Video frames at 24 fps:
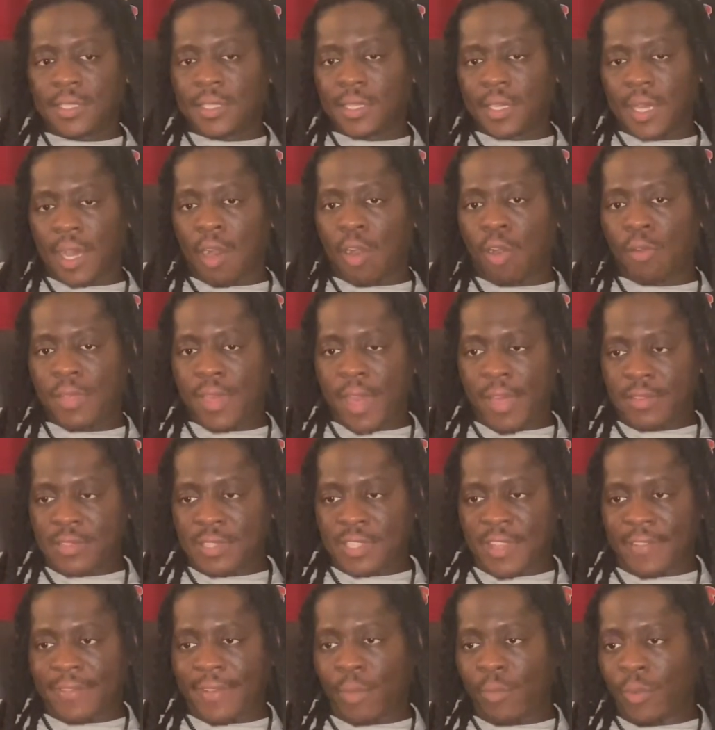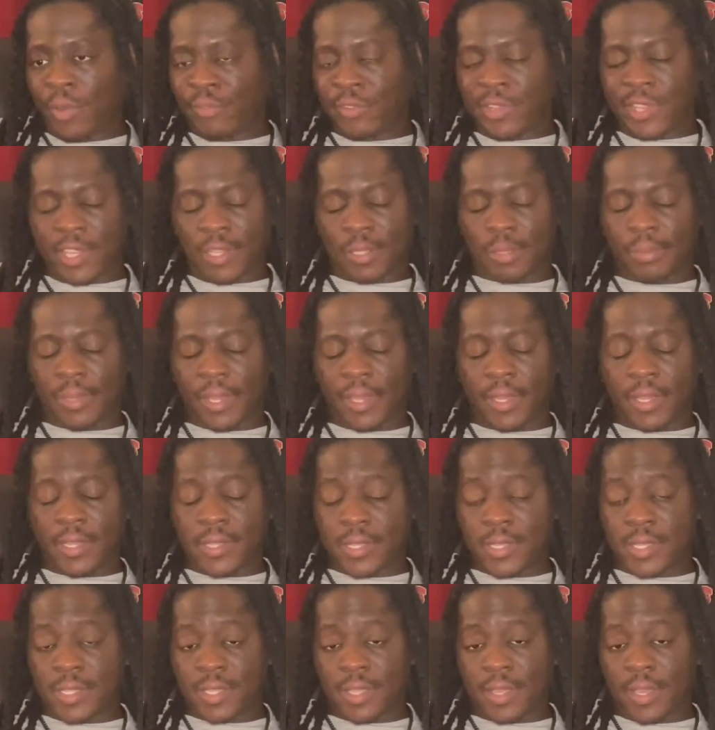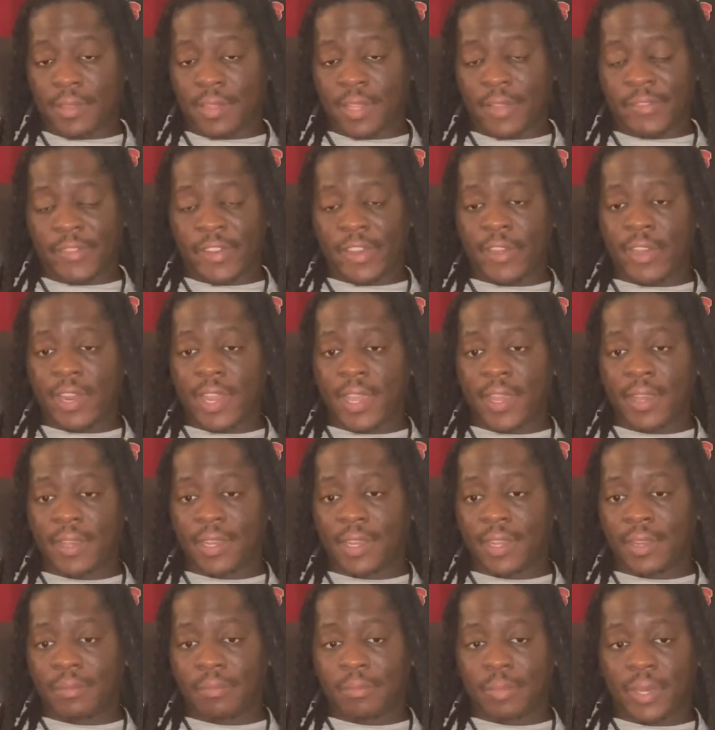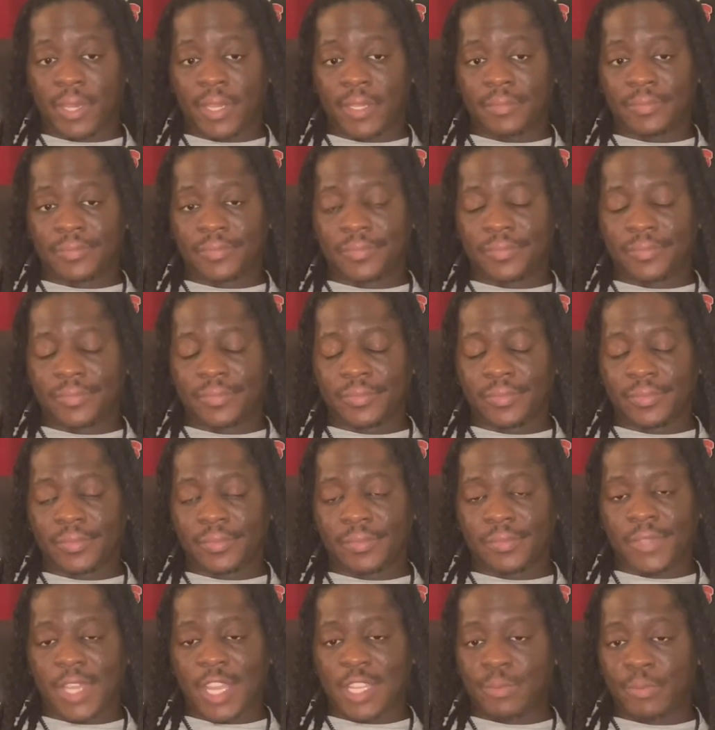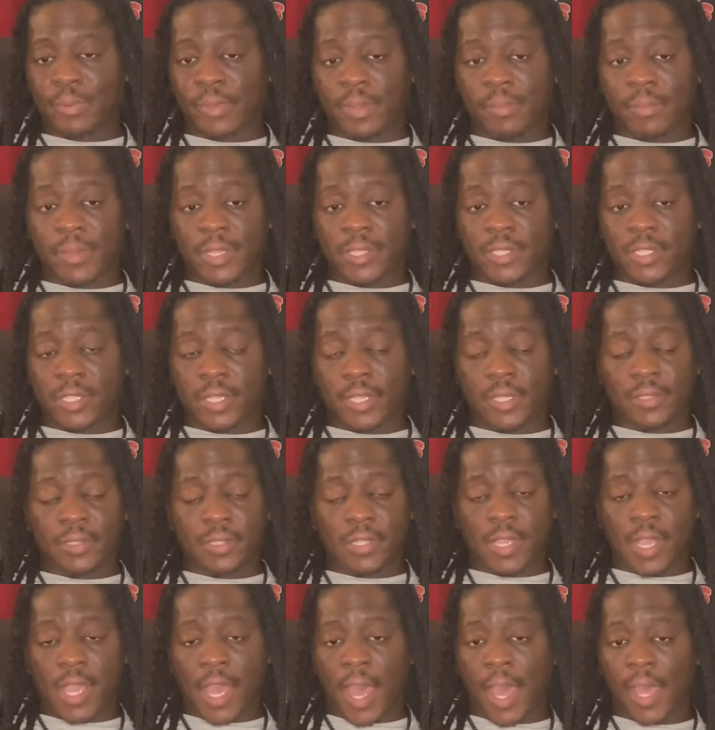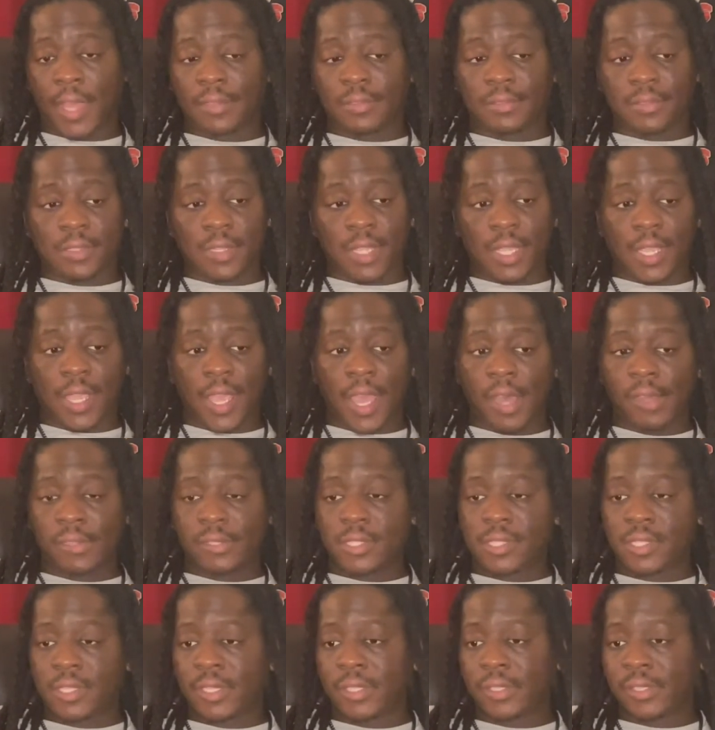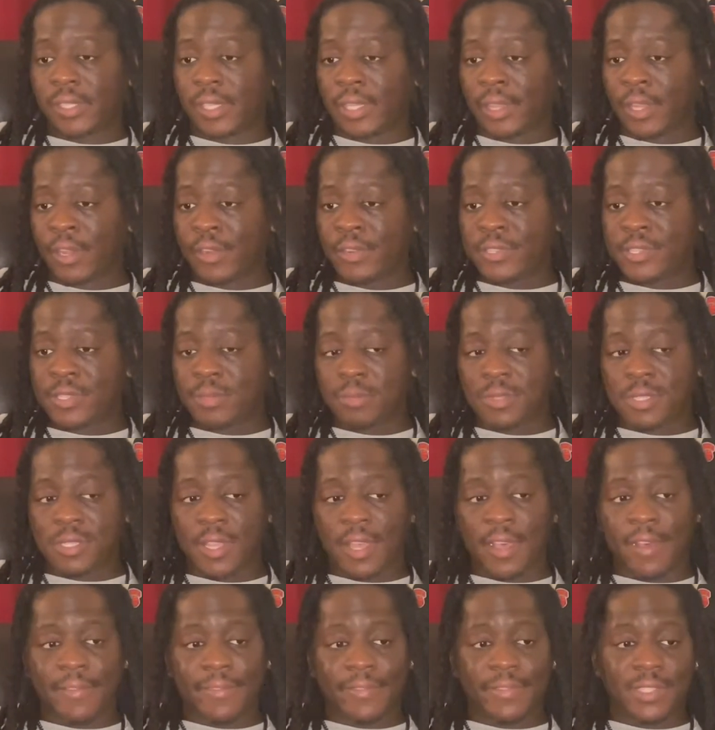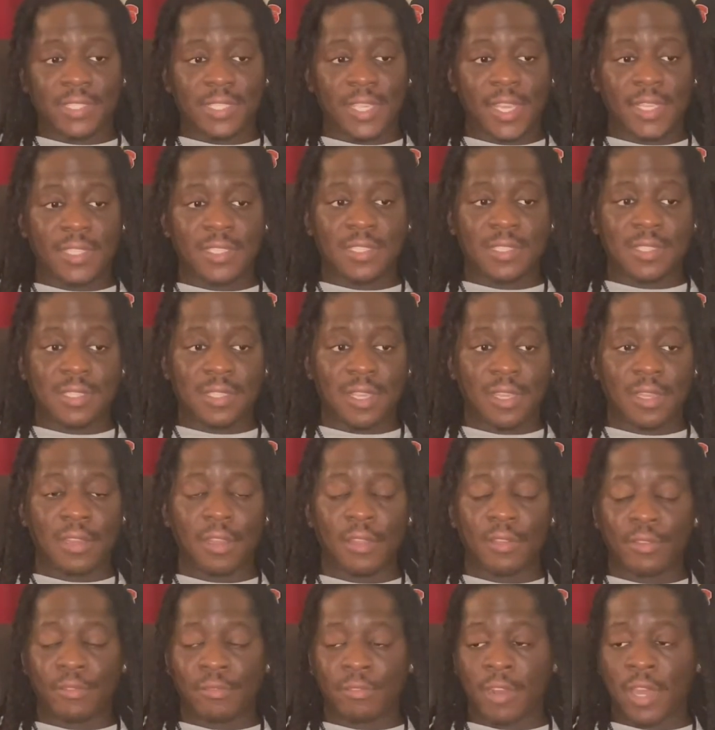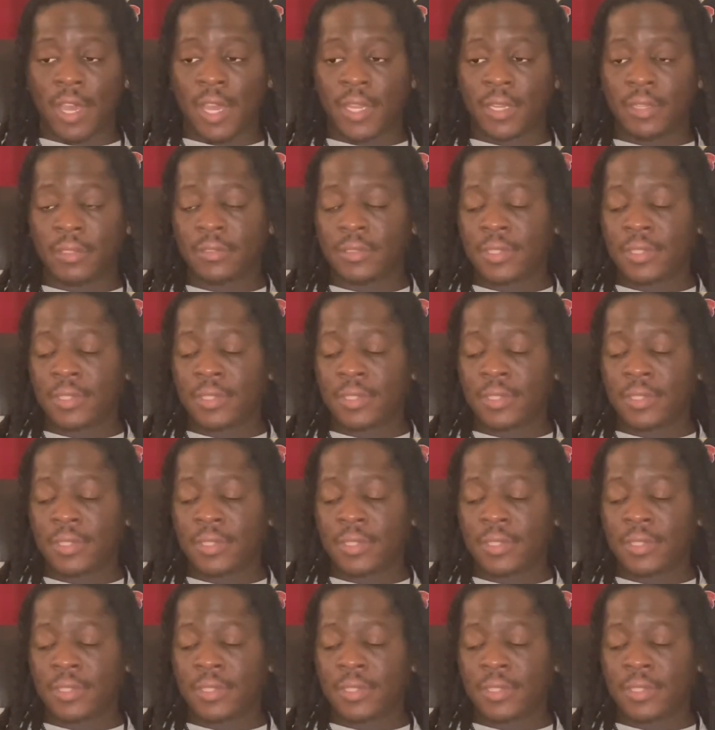all the other stuff I won't really explain because it's the very ending, but that's pretty much it. You got the accountant, he learns some stuff, he takes his son on the run